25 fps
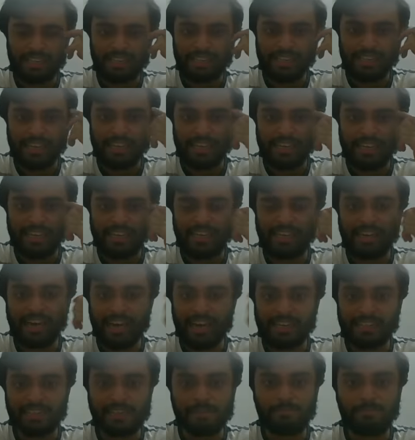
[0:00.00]
the
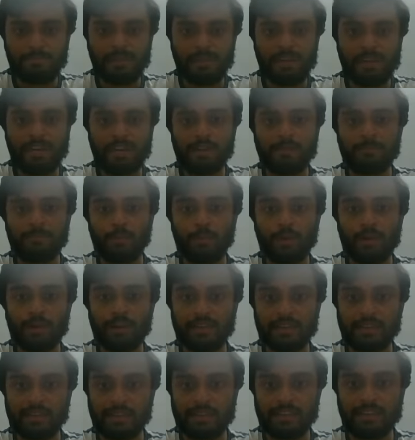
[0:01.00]
contemporary
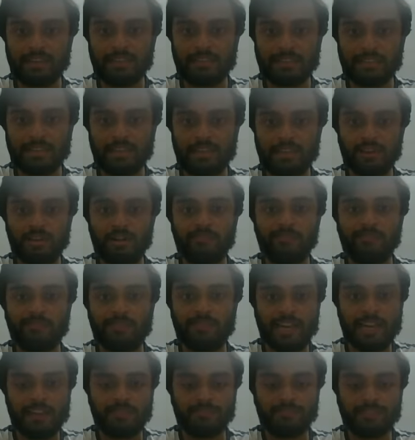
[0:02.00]
political thinking of
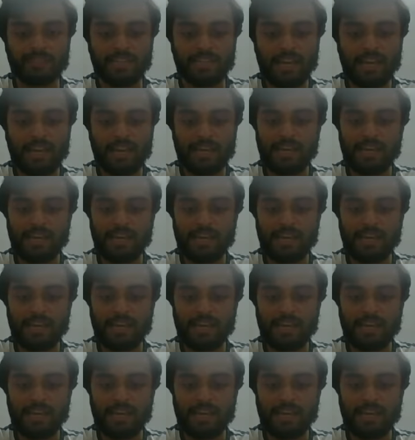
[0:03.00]
left,